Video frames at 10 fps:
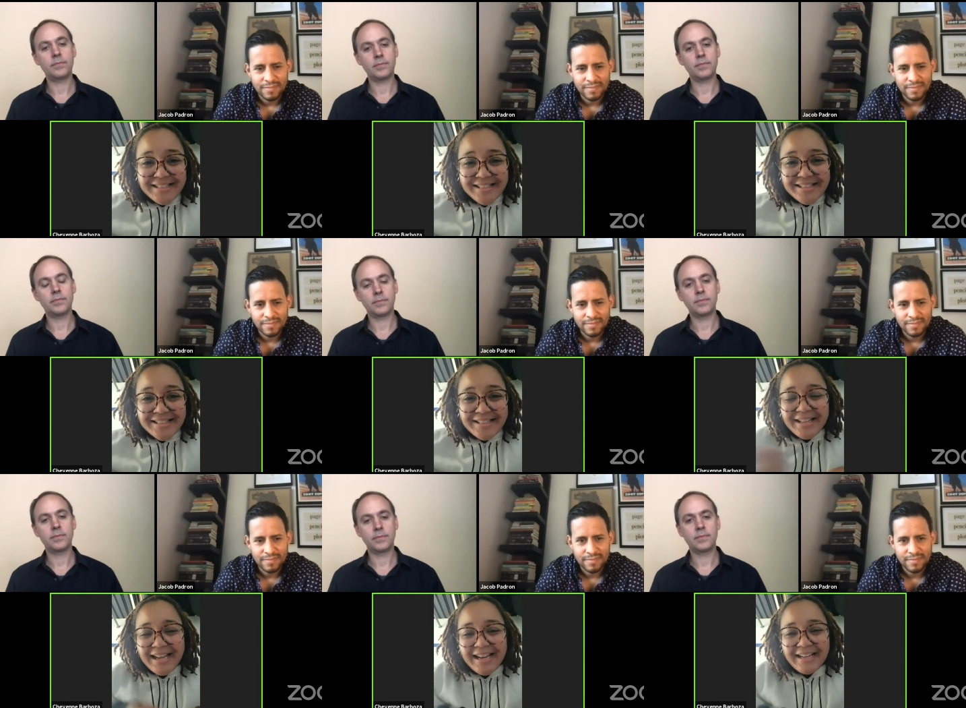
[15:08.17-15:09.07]
Speaker 1: season
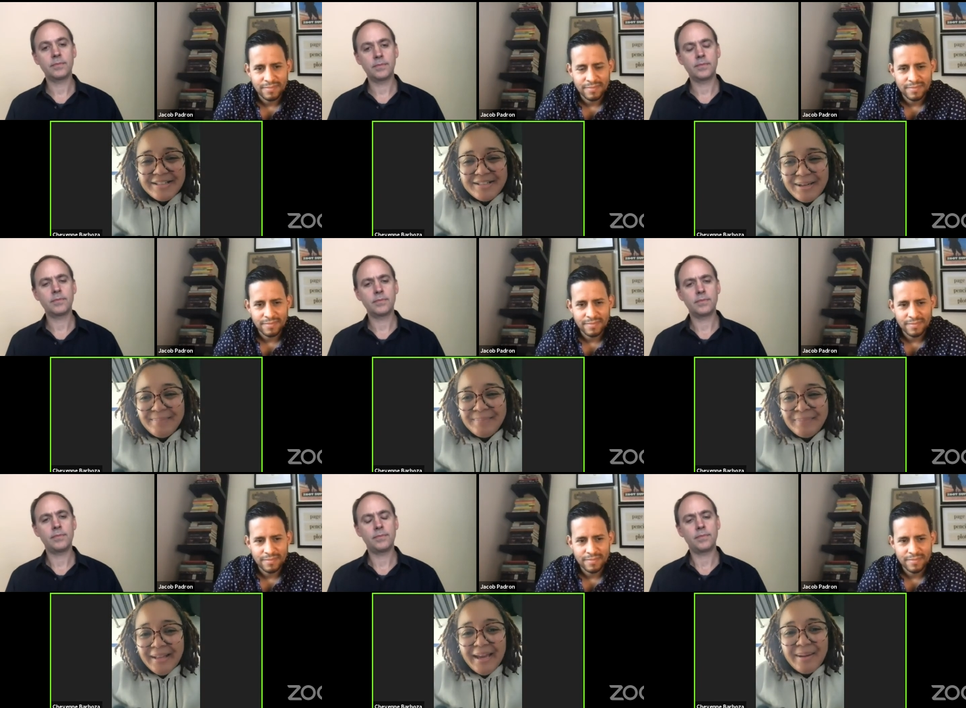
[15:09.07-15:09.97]
and
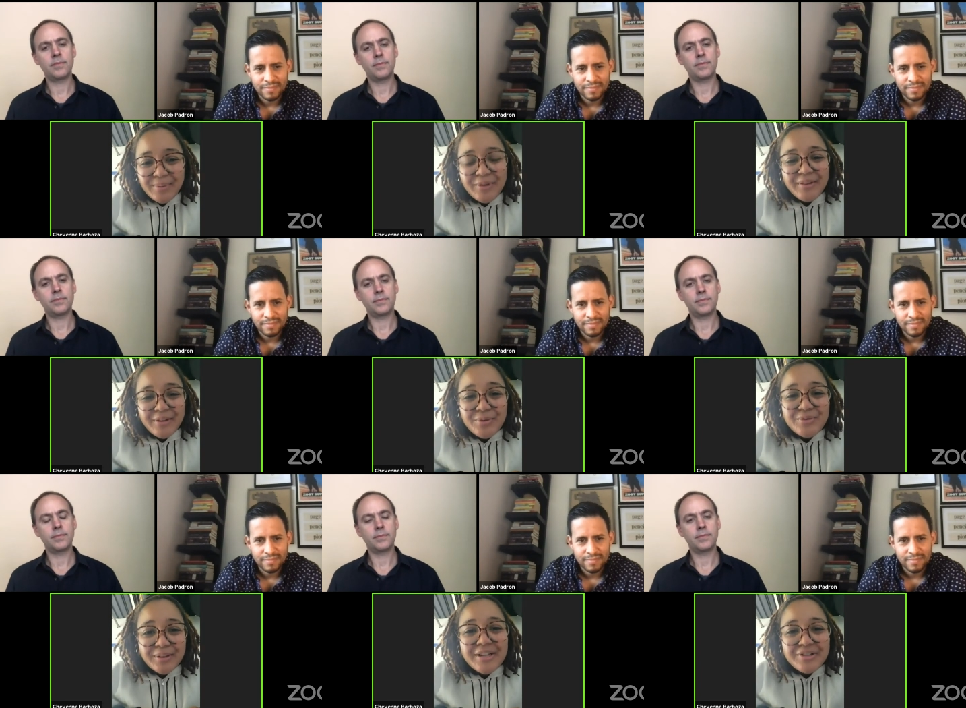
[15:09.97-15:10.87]
build those
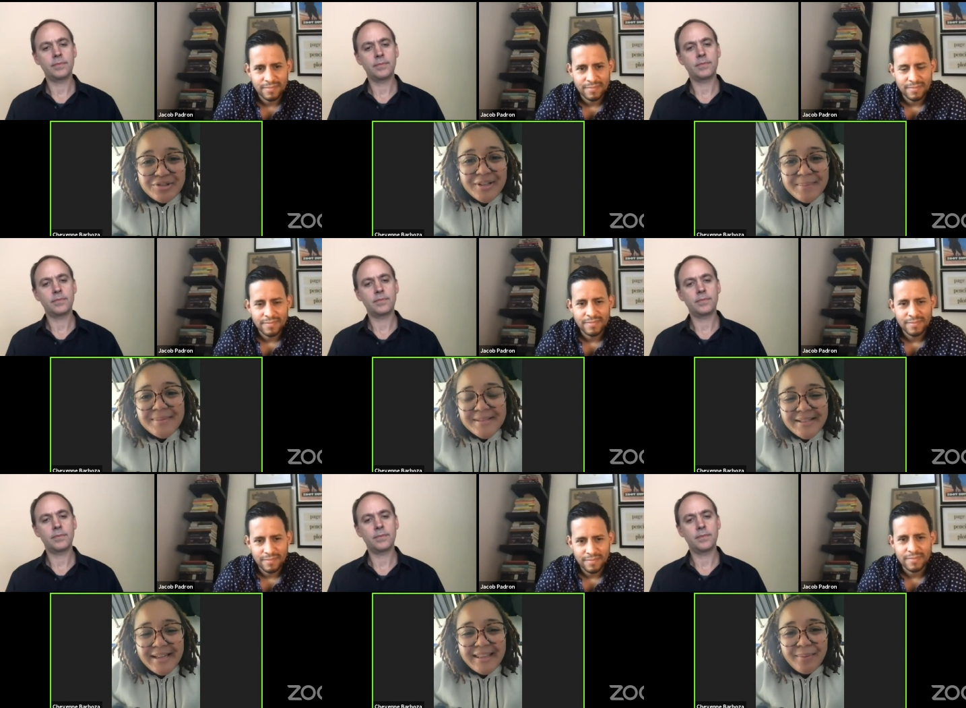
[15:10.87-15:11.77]
relationships
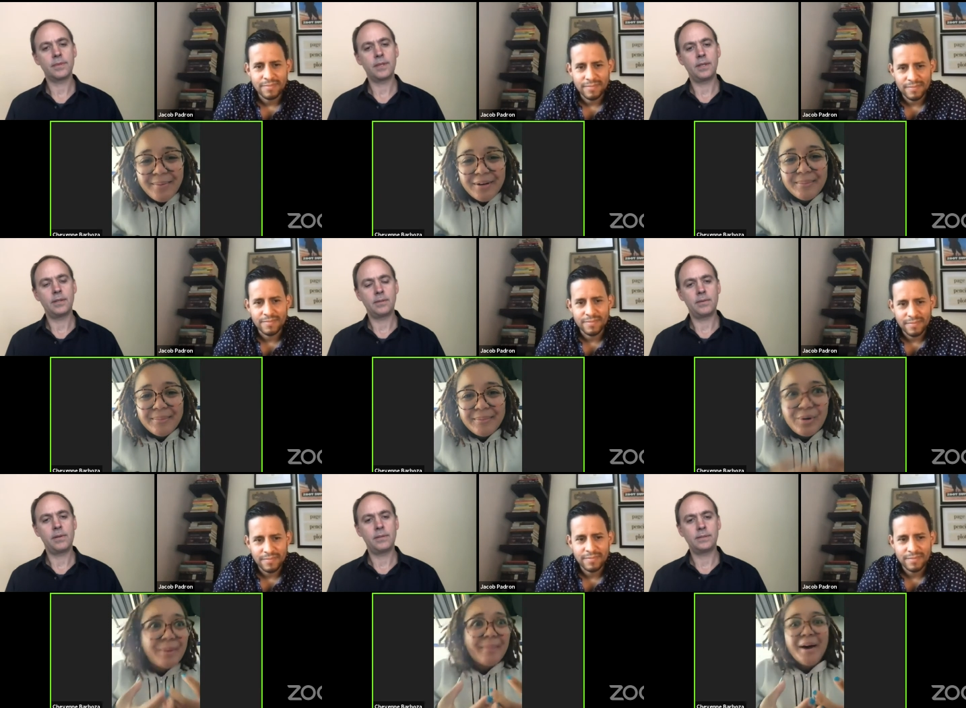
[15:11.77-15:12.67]
and that word of
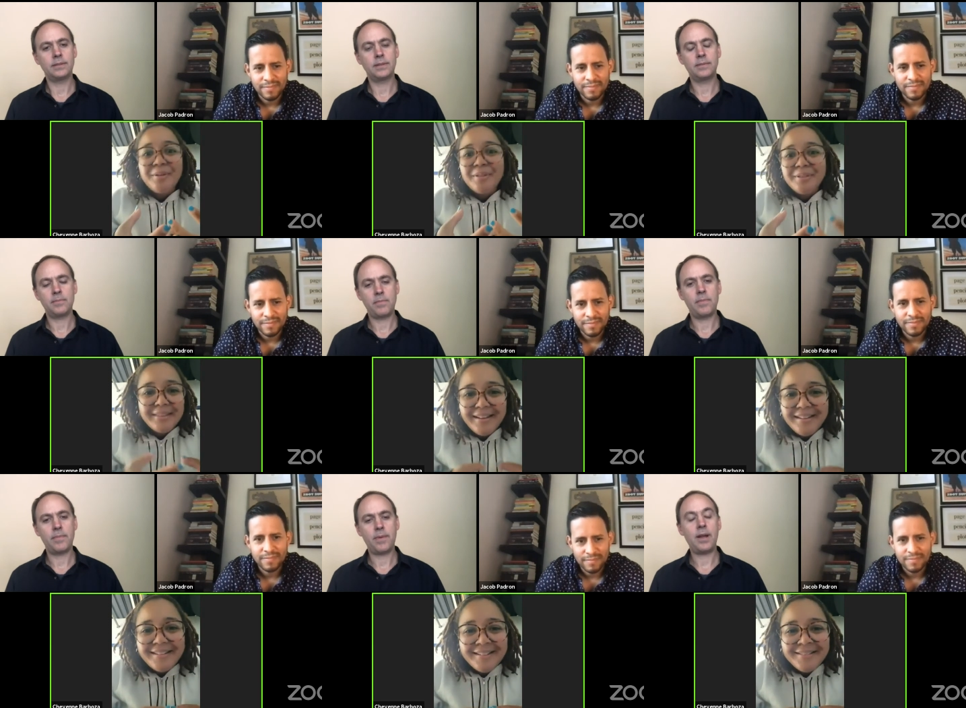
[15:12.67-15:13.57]
mouth.
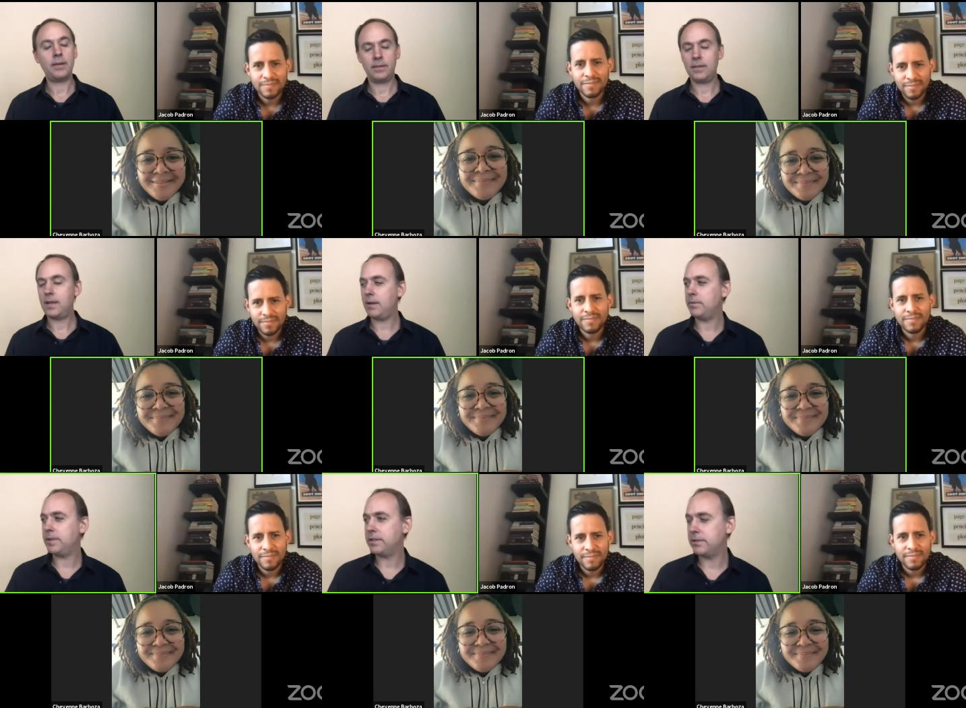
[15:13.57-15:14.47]
Speaker 2: I would
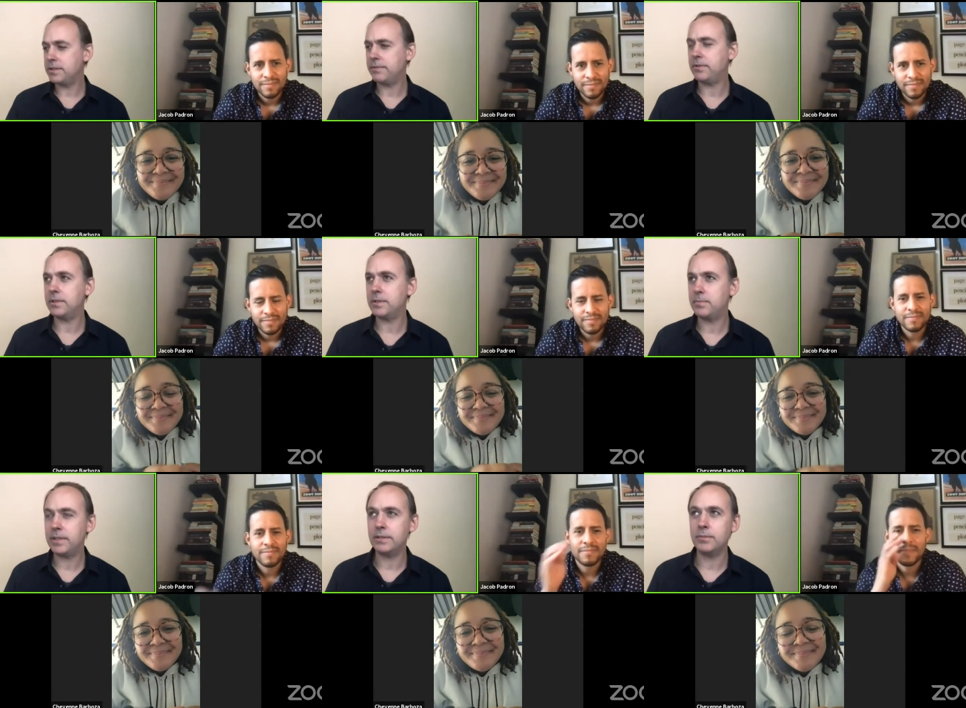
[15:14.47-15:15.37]
be curious if you could
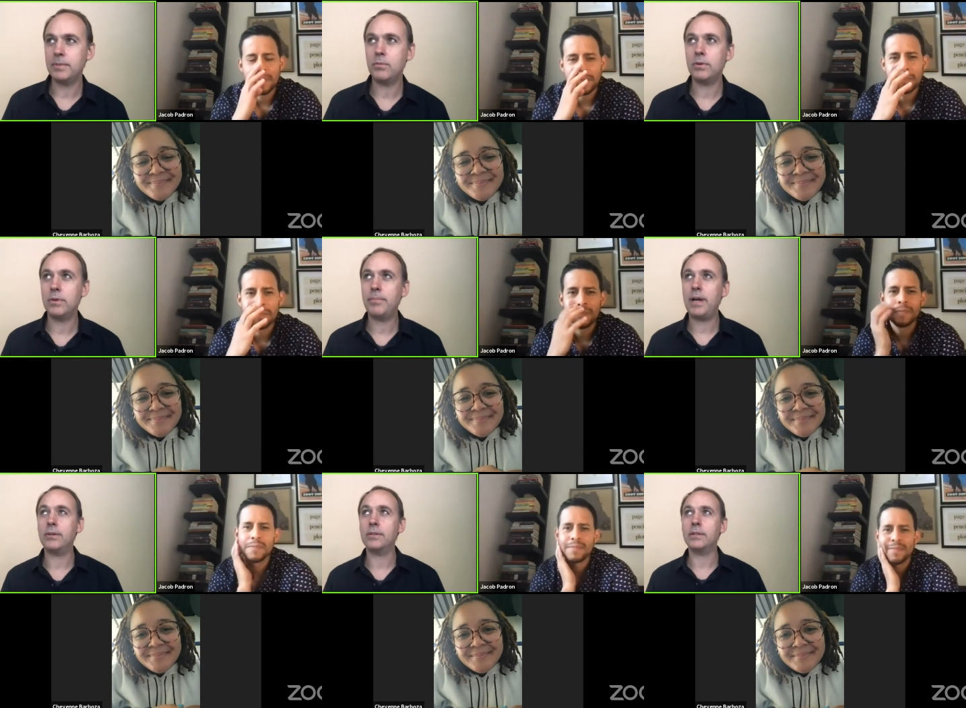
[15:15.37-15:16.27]
speak a little bit more
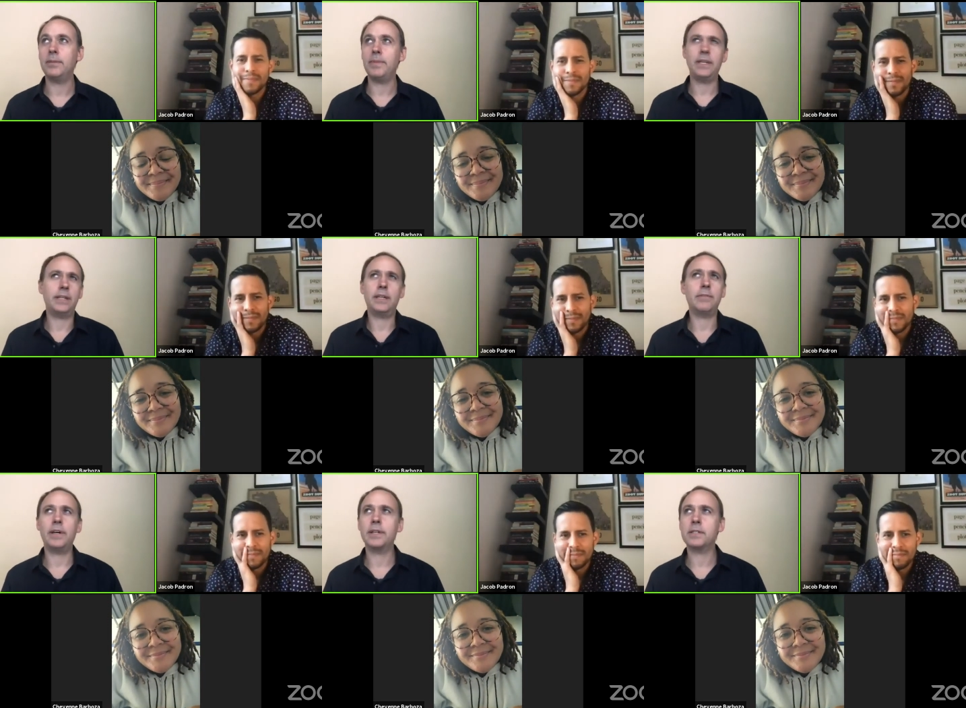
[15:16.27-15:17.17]
about any
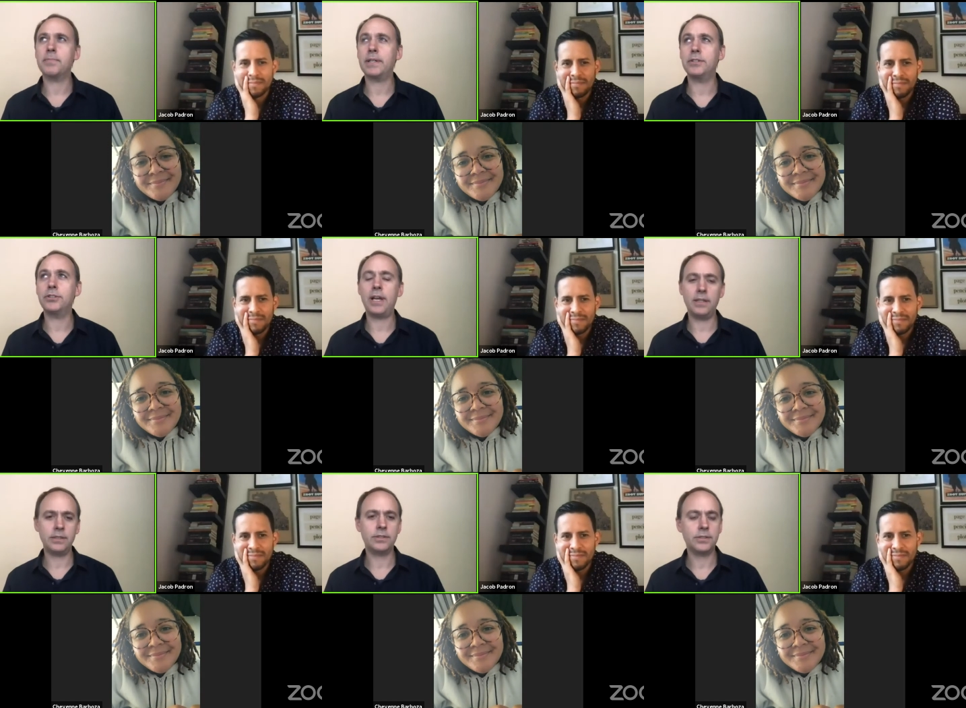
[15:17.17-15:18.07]
kind of unexpected
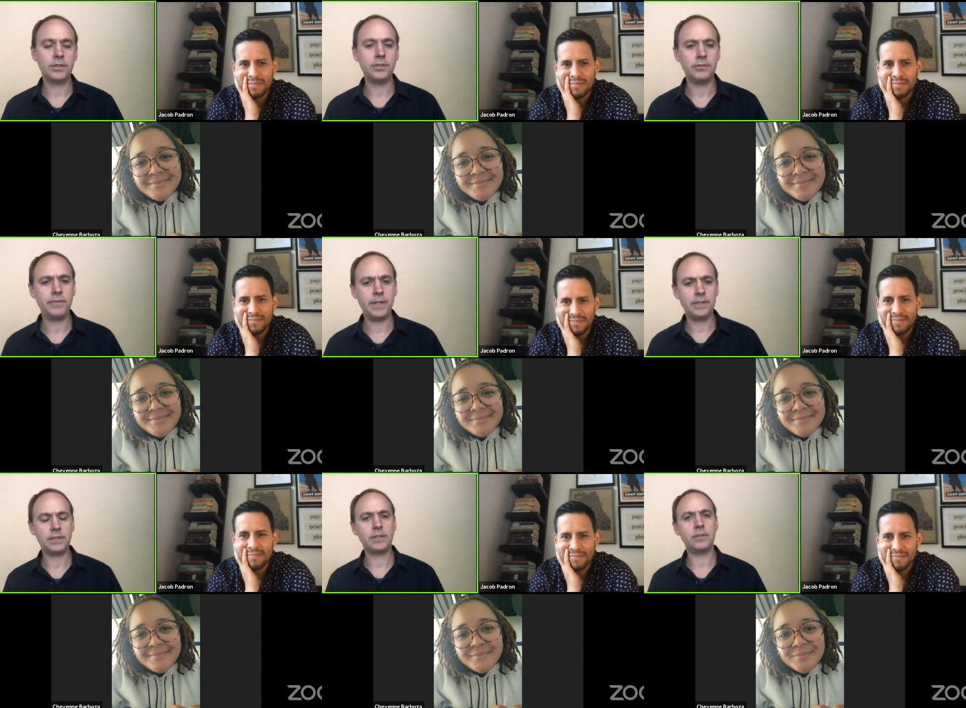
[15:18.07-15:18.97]
challenge that you
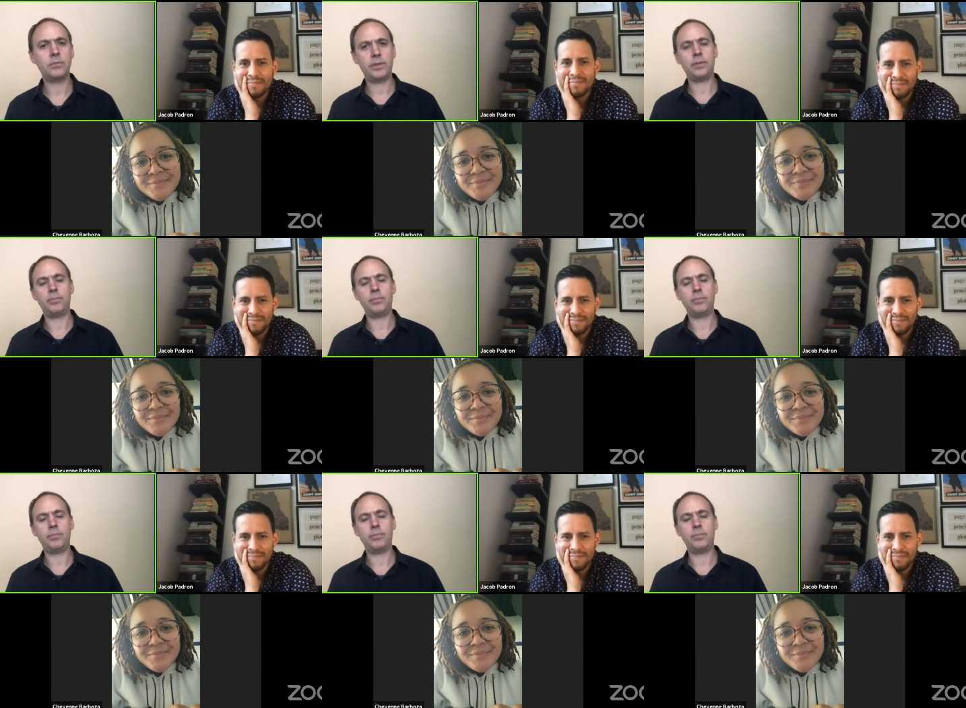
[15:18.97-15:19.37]
faced with the